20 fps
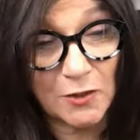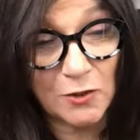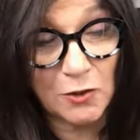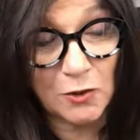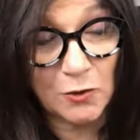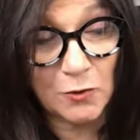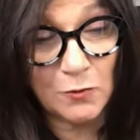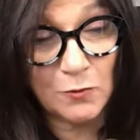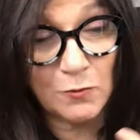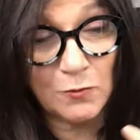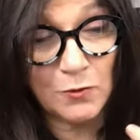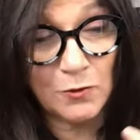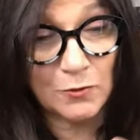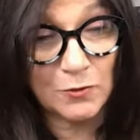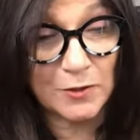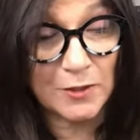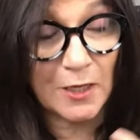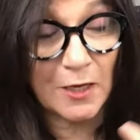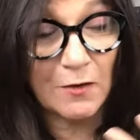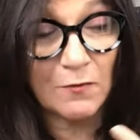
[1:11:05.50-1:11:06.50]
in you,
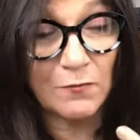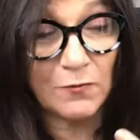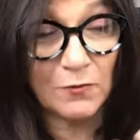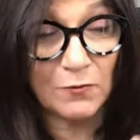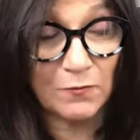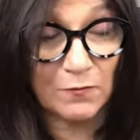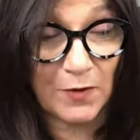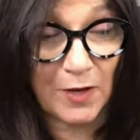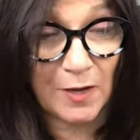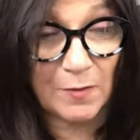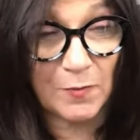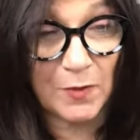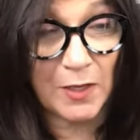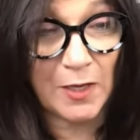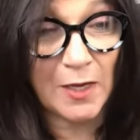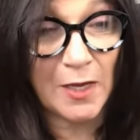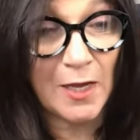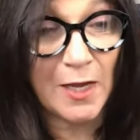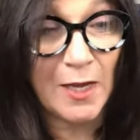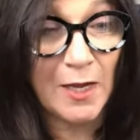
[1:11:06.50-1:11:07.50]
yourself, your
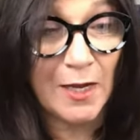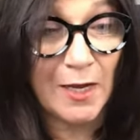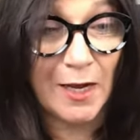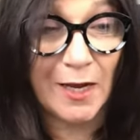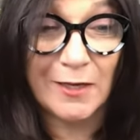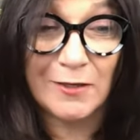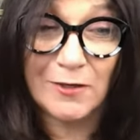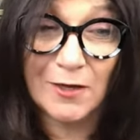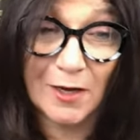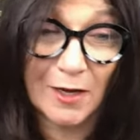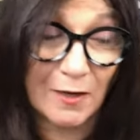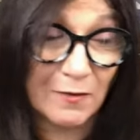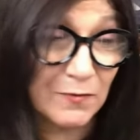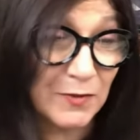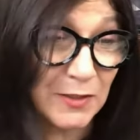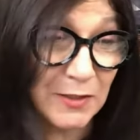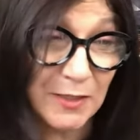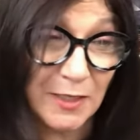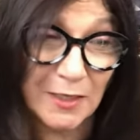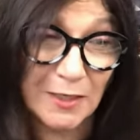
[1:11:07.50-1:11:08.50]
family, and you have
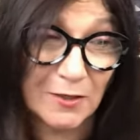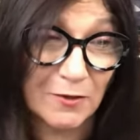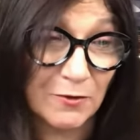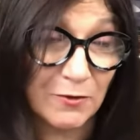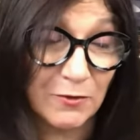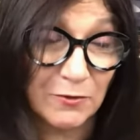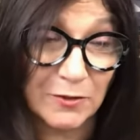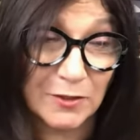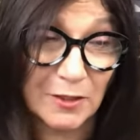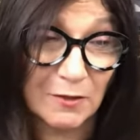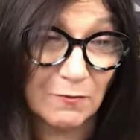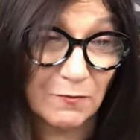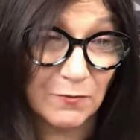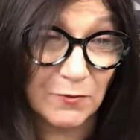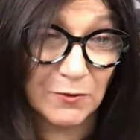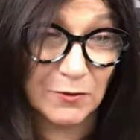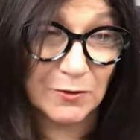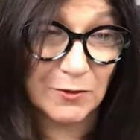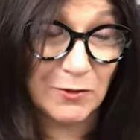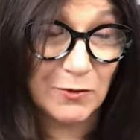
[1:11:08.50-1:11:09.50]
to take care of yourself
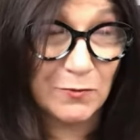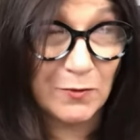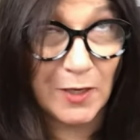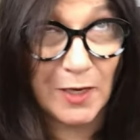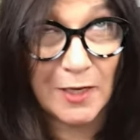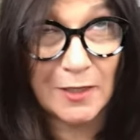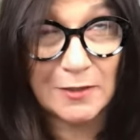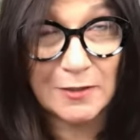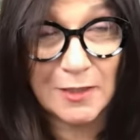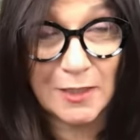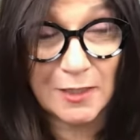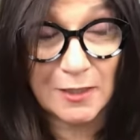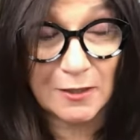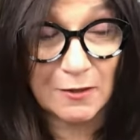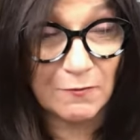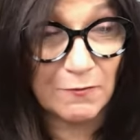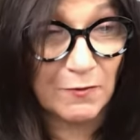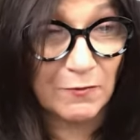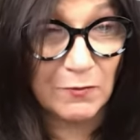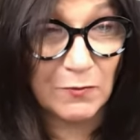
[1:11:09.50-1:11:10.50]
first. You can't take
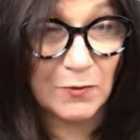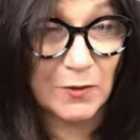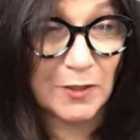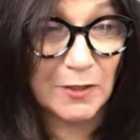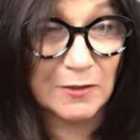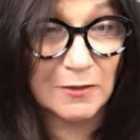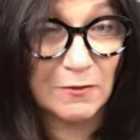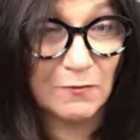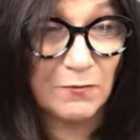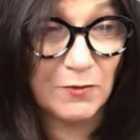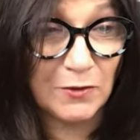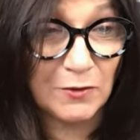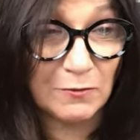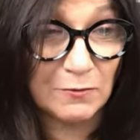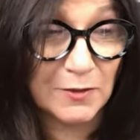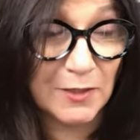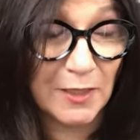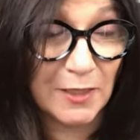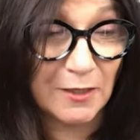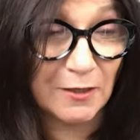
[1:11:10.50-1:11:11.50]
care of everyone else if you
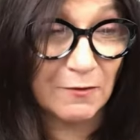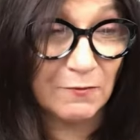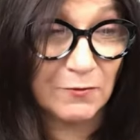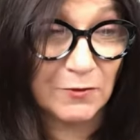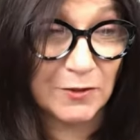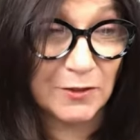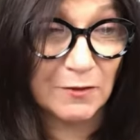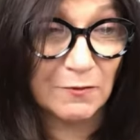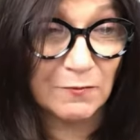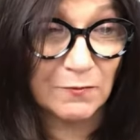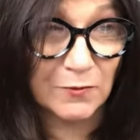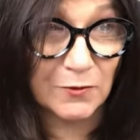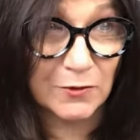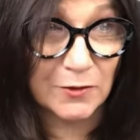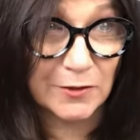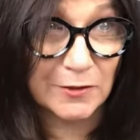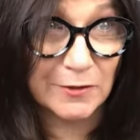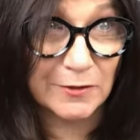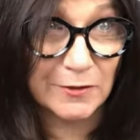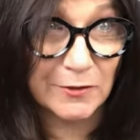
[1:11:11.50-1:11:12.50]
don't take care of yourself
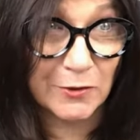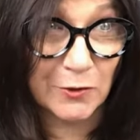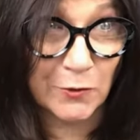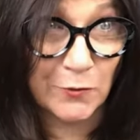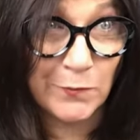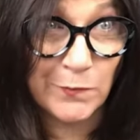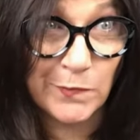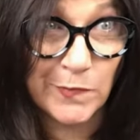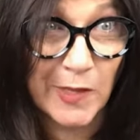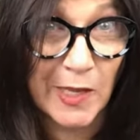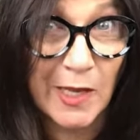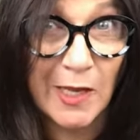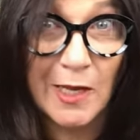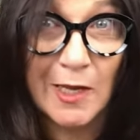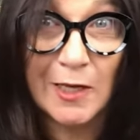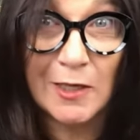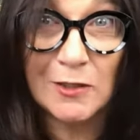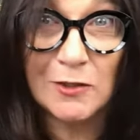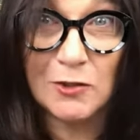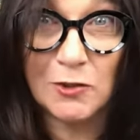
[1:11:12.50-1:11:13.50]
first. So
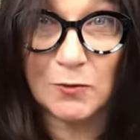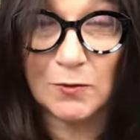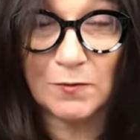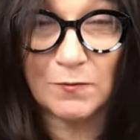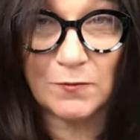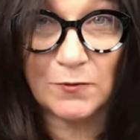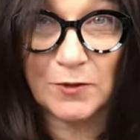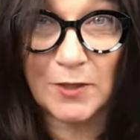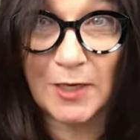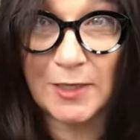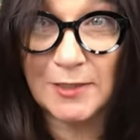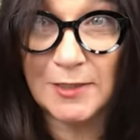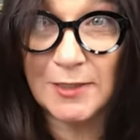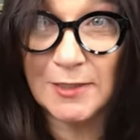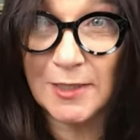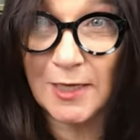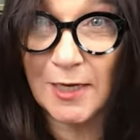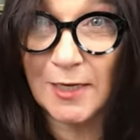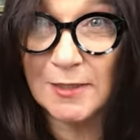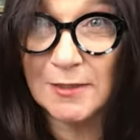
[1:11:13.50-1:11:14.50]
do it for 90
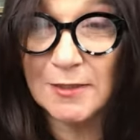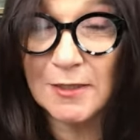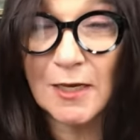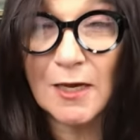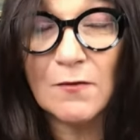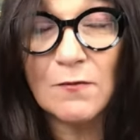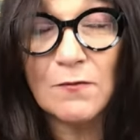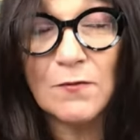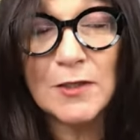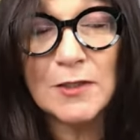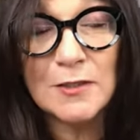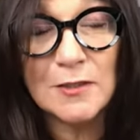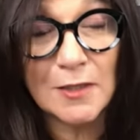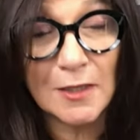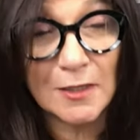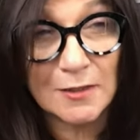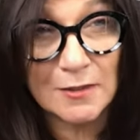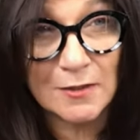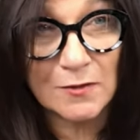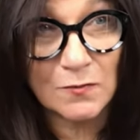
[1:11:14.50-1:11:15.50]
days. If it
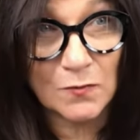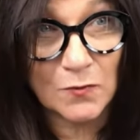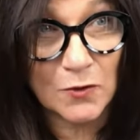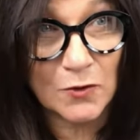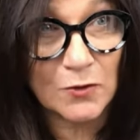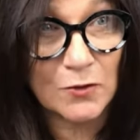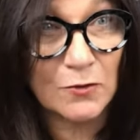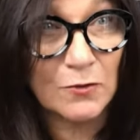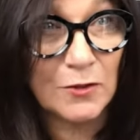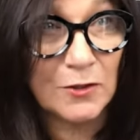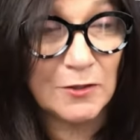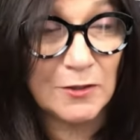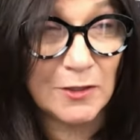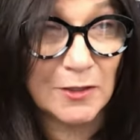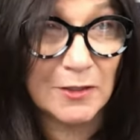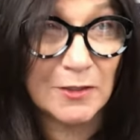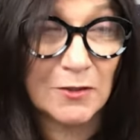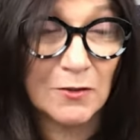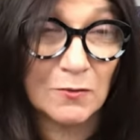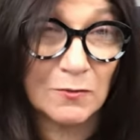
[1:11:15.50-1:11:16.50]
doesn't work or you
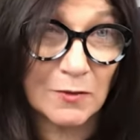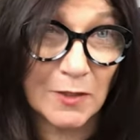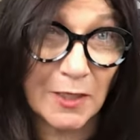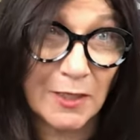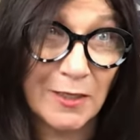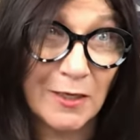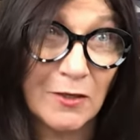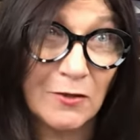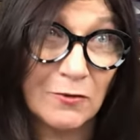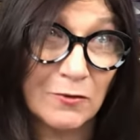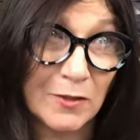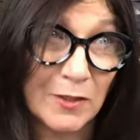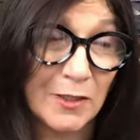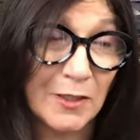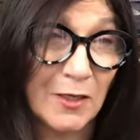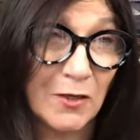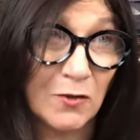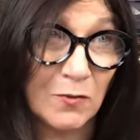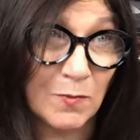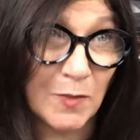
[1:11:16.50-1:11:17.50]
just don't like it, you're
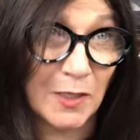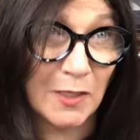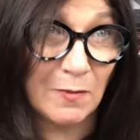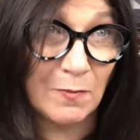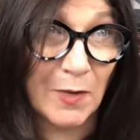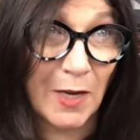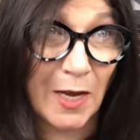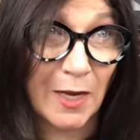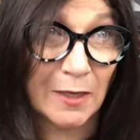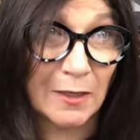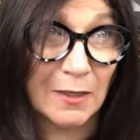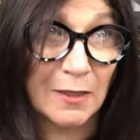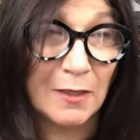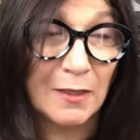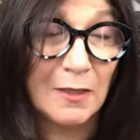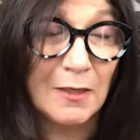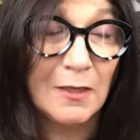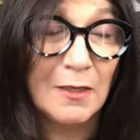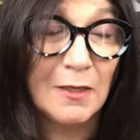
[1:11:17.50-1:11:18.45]
going to get your money back.